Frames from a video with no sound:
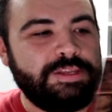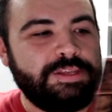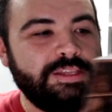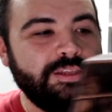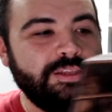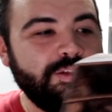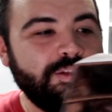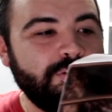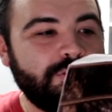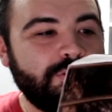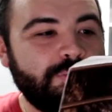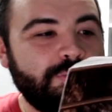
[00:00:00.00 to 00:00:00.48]

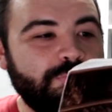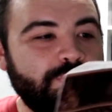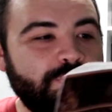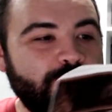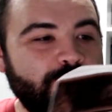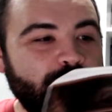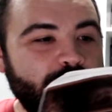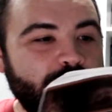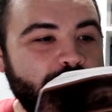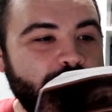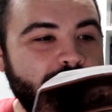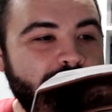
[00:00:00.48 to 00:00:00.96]
It looks
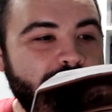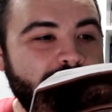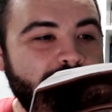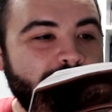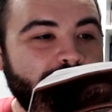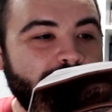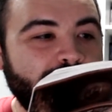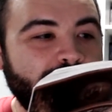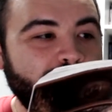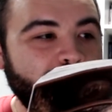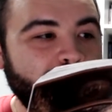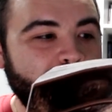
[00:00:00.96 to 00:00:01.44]

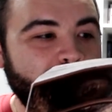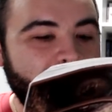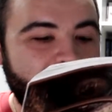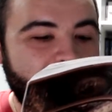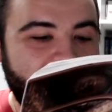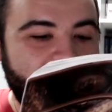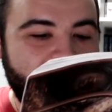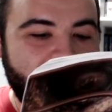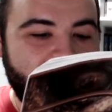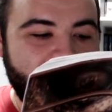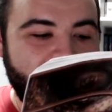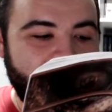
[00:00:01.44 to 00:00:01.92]
pretty
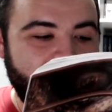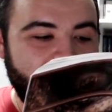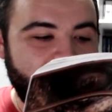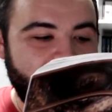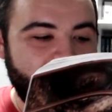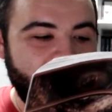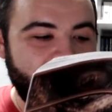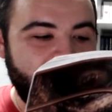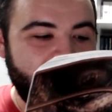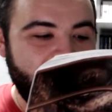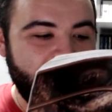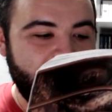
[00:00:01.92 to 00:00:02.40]
bloody.
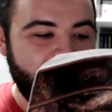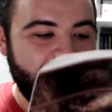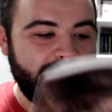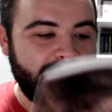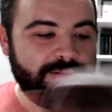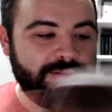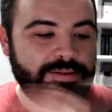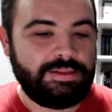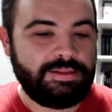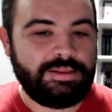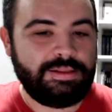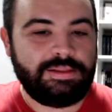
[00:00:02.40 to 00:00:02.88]
I
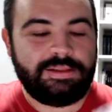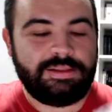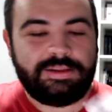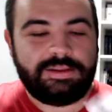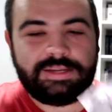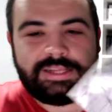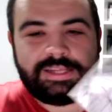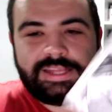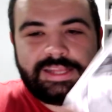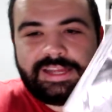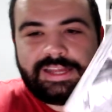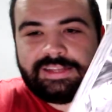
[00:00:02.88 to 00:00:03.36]
mean,
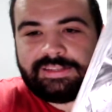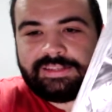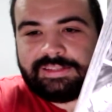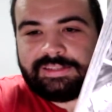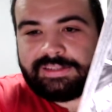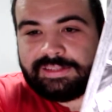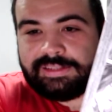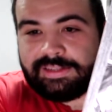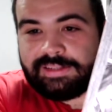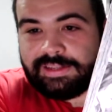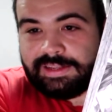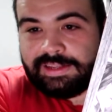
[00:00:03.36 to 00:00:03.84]
look at
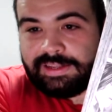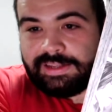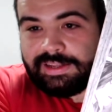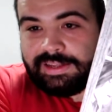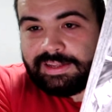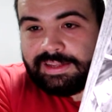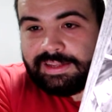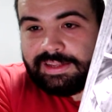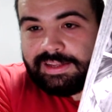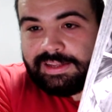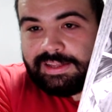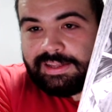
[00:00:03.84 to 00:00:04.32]
this.
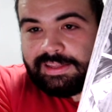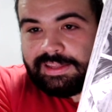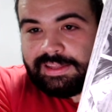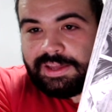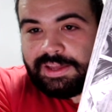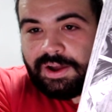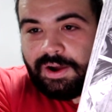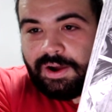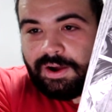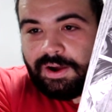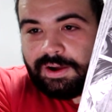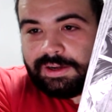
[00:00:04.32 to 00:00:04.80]

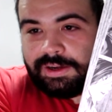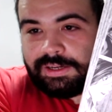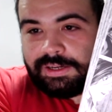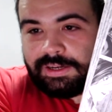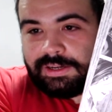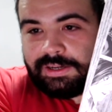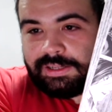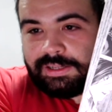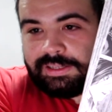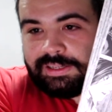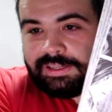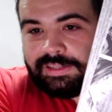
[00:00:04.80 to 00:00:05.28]
The art
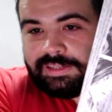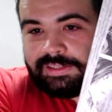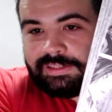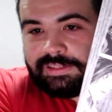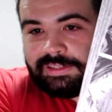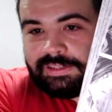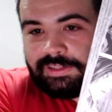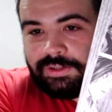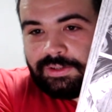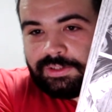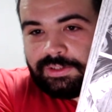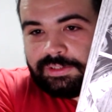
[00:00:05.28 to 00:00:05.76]
on
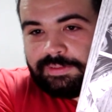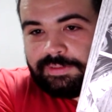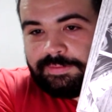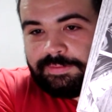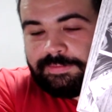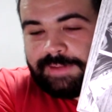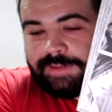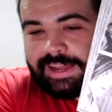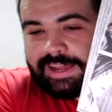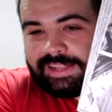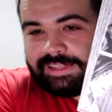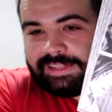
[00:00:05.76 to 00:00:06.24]
this it looks
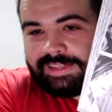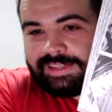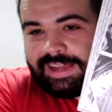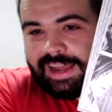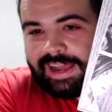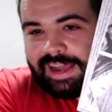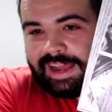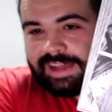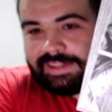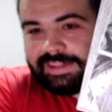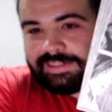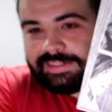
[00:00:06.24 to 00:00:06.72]

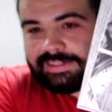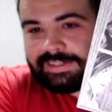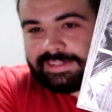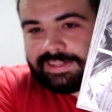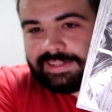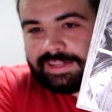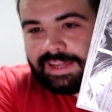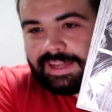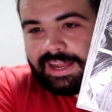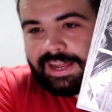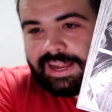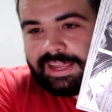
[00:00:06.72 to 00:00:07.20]

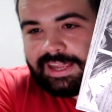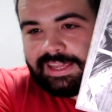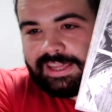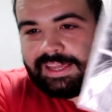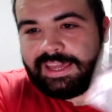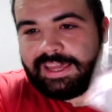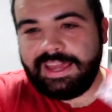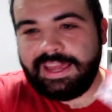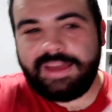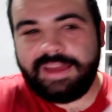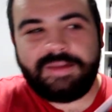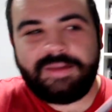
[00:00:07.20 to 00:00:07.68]
fantastic, and I
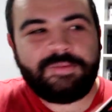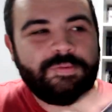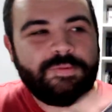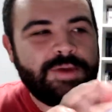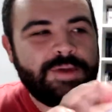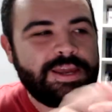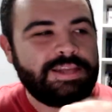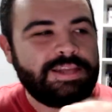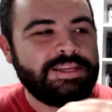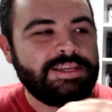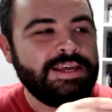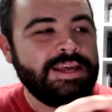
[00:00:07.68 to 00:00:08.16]
can't
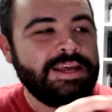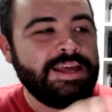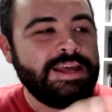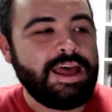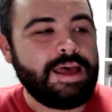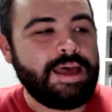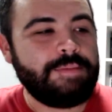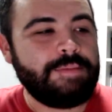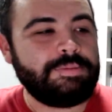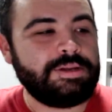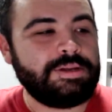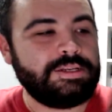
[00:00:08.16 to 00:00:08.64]
wait.
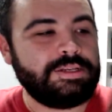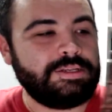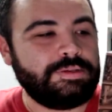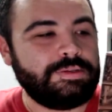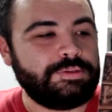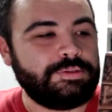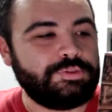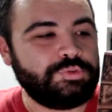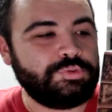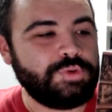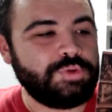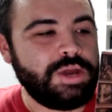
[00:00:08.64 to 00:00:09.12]
I'm
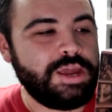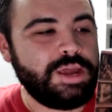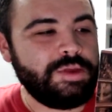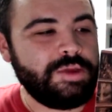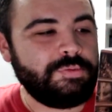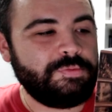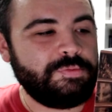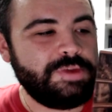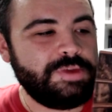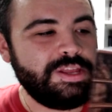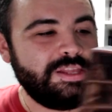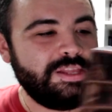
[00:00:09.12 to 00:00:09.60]
gonna try
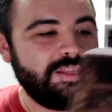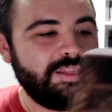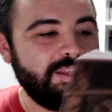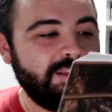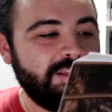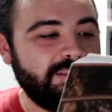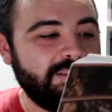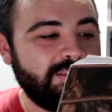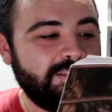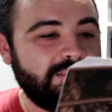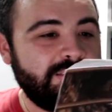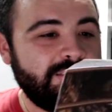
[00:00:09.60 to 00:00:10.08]
and read
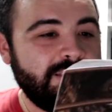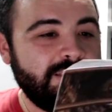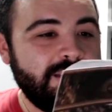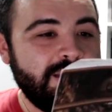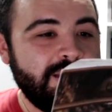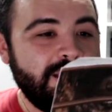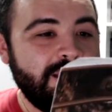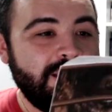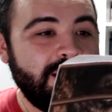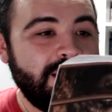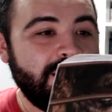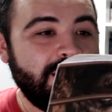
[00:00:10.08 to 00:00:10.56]
this
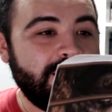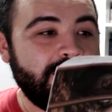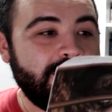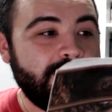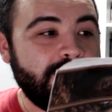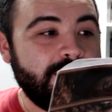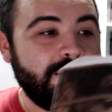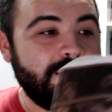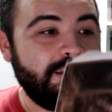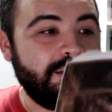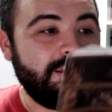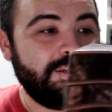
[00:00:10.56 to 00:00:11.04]

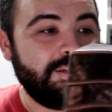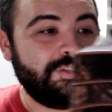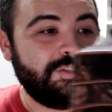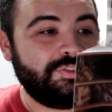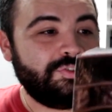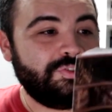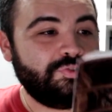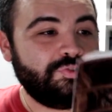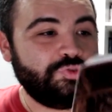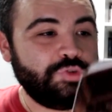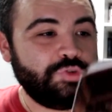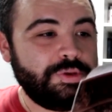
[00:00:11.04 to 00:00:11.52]
uh,
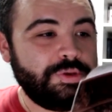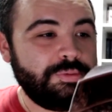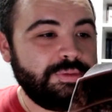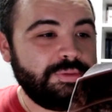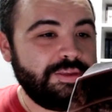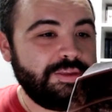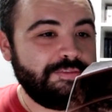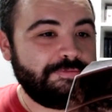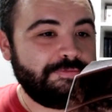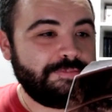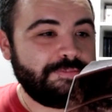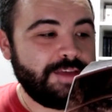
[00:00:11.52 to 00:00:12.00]

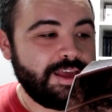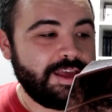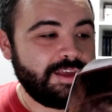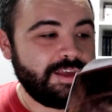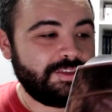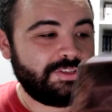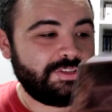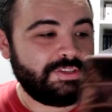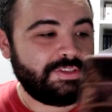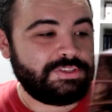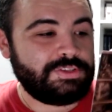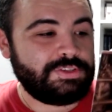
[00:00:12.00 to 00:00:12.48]
extremely
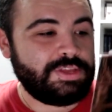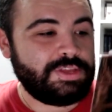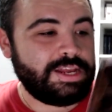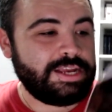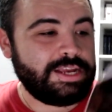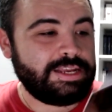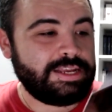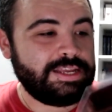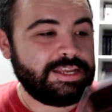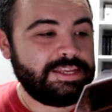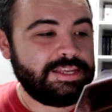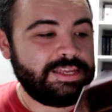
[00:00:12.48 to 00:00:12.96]
fast so that
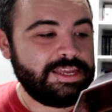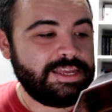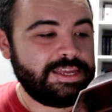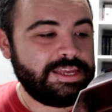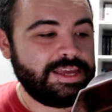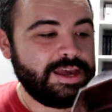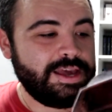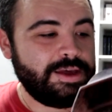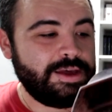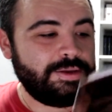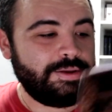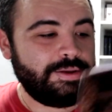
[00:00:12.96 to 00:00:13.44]
I can geek
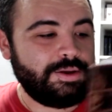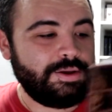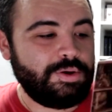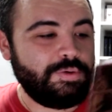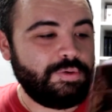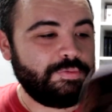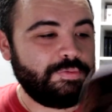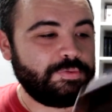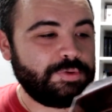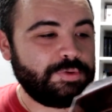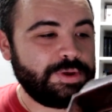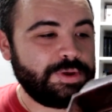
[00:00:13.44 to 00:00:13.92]
out
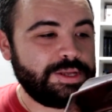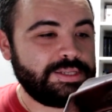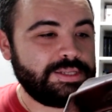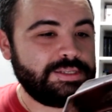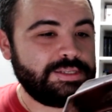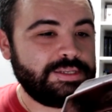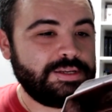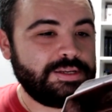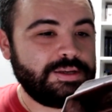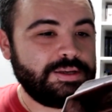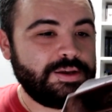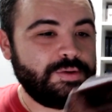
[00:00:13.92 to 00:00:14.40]
over
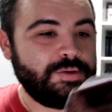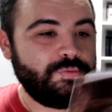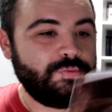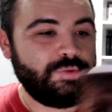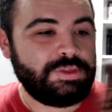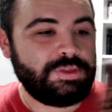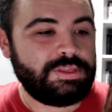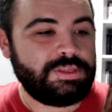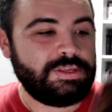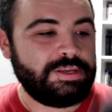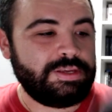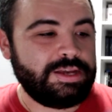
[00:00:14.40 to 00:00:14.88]
it uh,
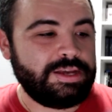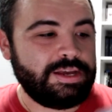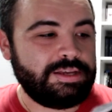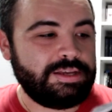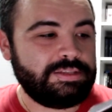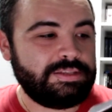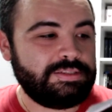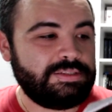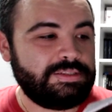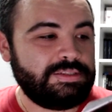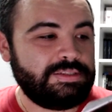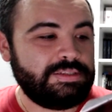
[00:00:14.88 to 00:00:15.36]
with you
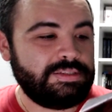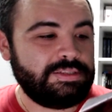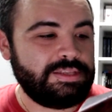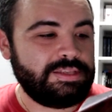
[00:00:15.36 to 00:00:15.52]
guys.